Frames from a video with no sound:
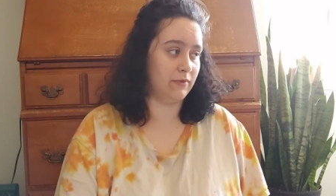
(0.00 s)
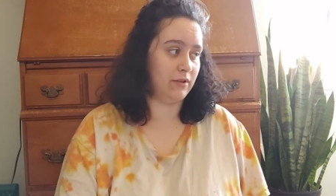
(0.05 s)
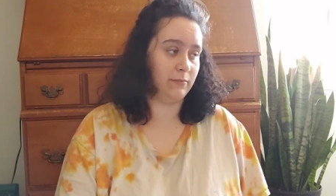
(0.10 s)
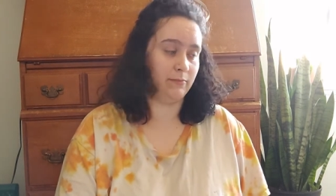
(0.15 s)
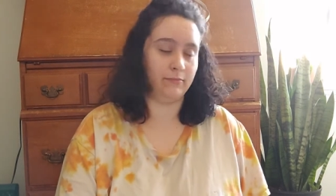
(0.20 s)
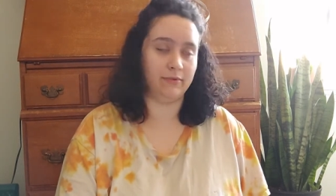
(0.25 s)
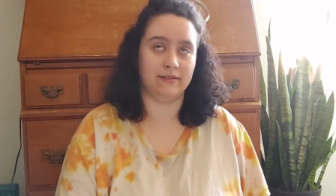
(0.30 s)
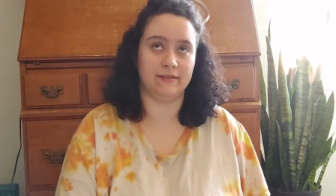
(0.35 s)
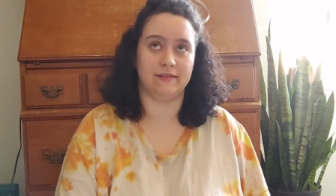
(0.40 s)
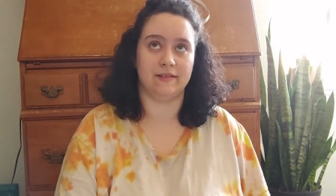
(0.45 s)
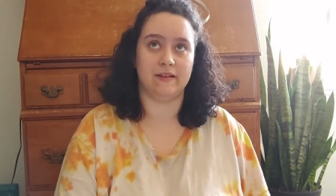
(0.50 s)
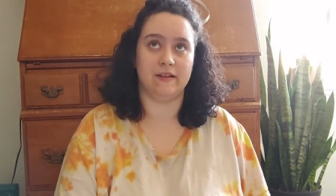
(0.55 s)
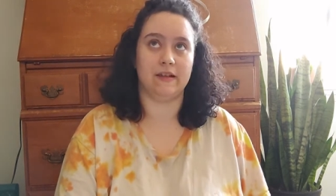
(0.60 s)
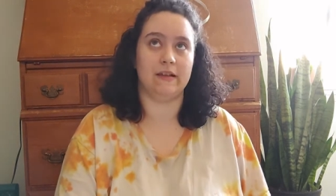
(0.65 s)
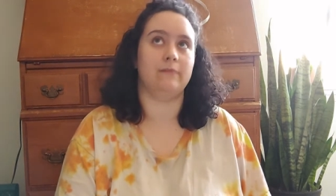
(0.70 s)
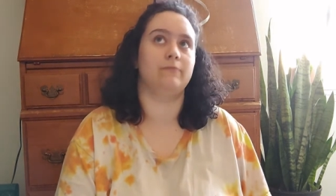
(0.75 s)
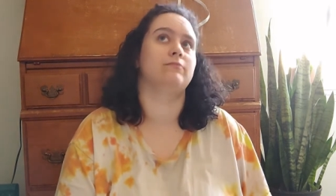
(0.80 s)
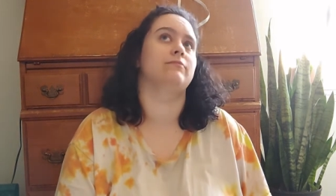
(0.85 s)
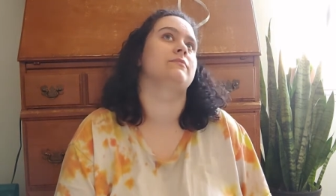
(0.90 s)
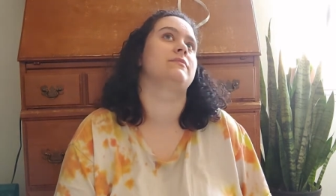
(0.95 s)
a
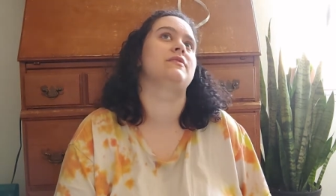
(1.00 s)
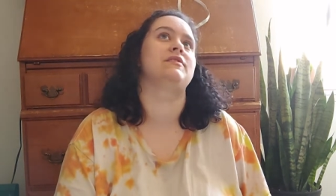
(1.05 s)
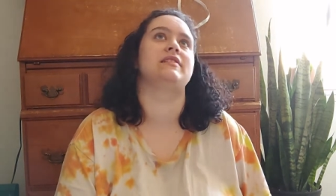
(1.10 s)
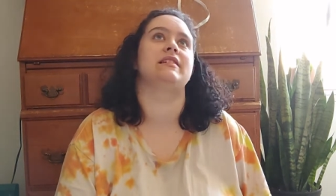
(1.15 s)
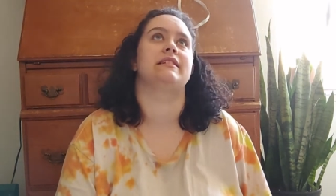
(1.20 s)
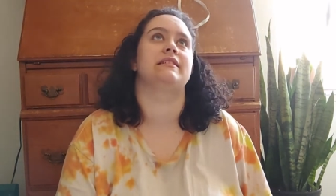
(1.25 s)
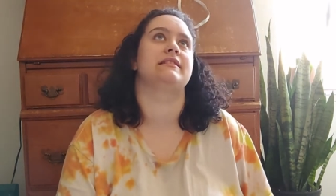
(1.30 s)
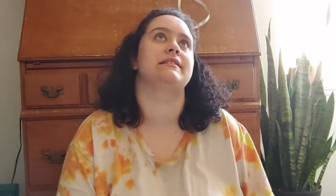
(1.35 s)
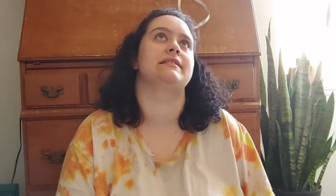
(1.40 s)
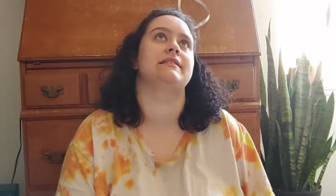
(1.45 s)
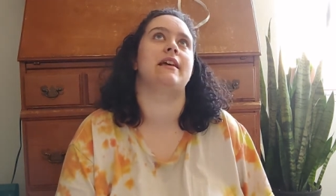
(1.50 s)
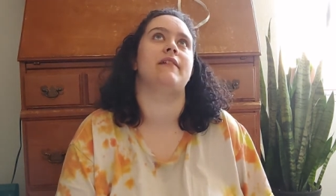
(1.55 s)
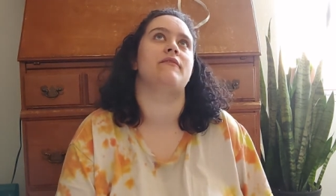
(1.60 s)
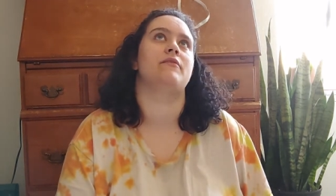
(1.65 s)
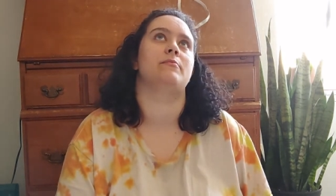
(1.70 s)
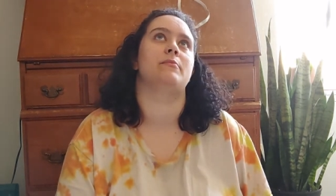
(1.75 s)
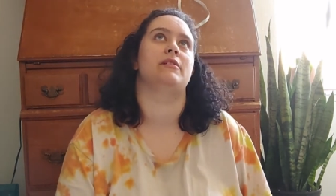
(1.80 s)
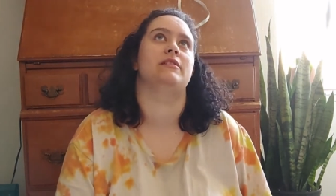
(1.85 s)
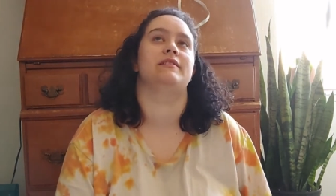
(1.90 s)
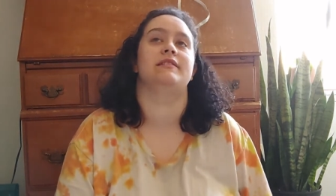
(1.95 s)
busy six,
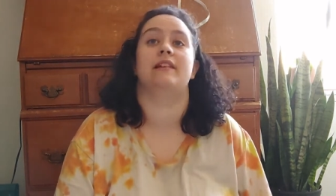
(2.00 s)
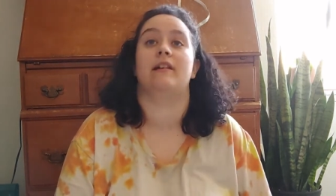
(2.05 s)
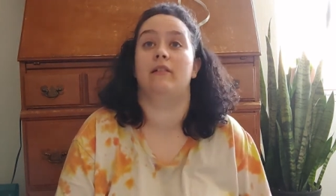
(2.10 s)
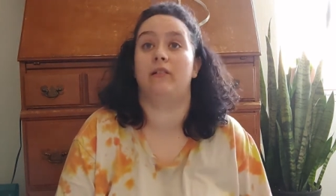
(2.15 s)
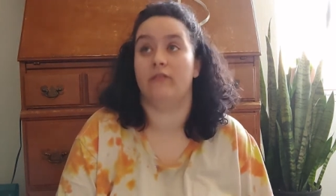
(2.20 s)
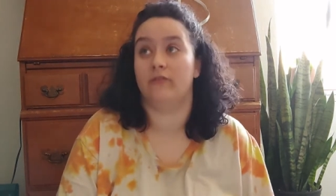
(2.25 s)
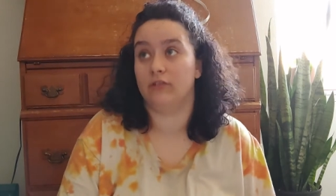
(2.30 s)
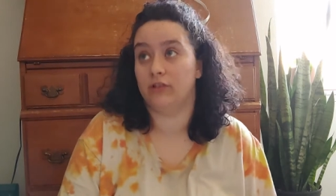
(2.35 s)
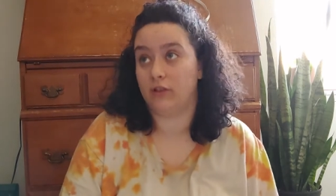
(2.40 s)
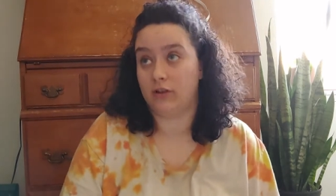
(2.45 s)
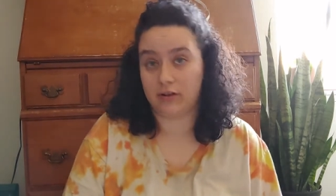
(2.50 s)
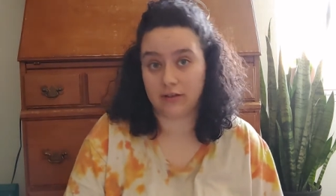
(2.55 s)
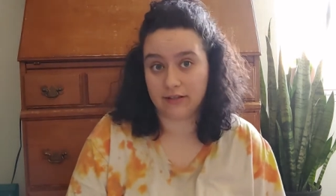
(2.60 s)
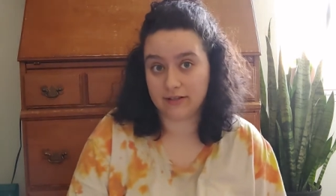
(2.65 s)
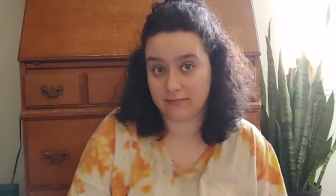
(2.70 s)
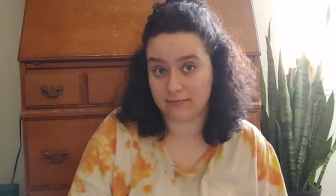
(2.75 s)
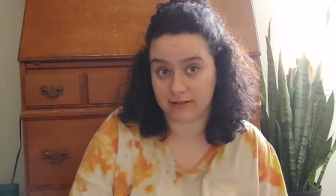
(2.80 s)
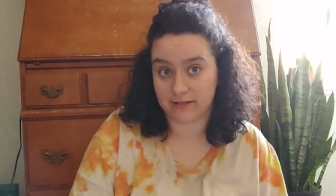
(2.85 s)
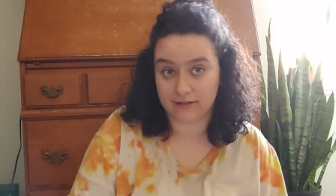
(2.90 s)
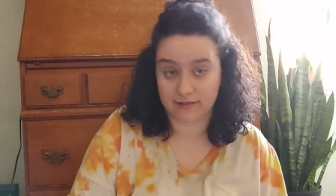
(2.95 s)
seven months, however long
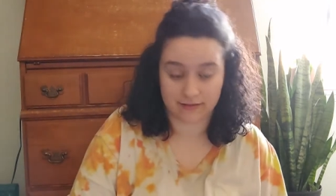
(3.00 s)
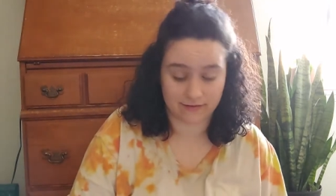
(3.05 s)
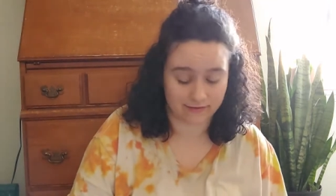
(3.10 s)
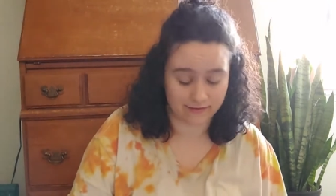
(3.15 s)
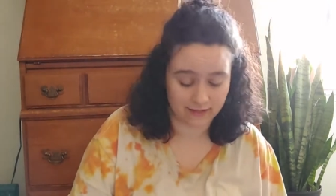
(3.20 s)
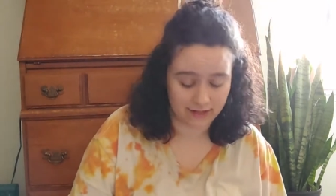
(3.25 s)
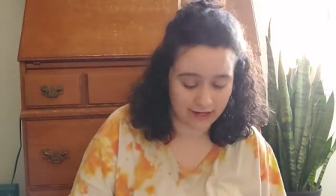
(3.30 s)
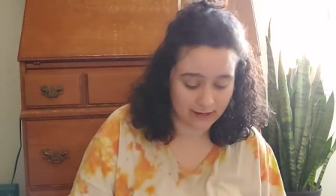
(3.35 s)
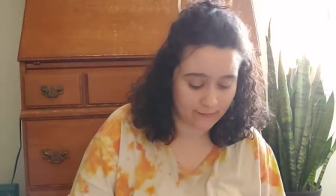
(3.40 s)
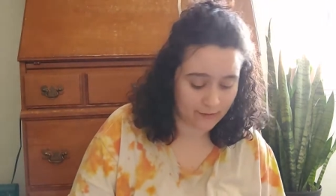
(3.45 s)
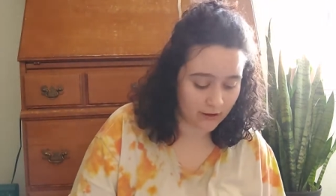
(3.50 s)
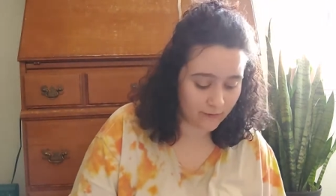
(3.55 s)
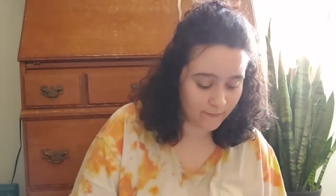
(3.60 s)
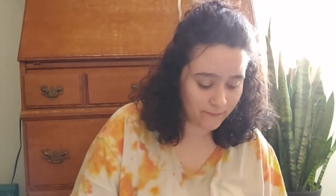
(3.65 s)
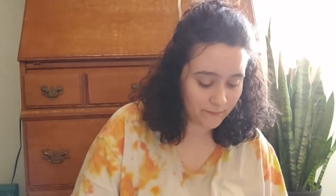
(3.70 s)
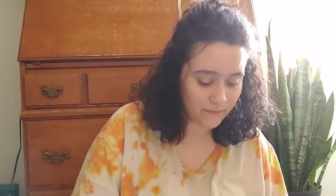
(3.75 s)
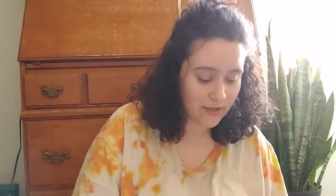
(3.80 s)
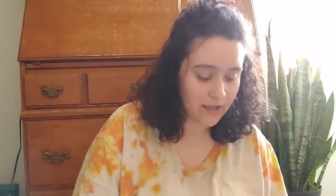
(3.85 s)
it's been since it came out.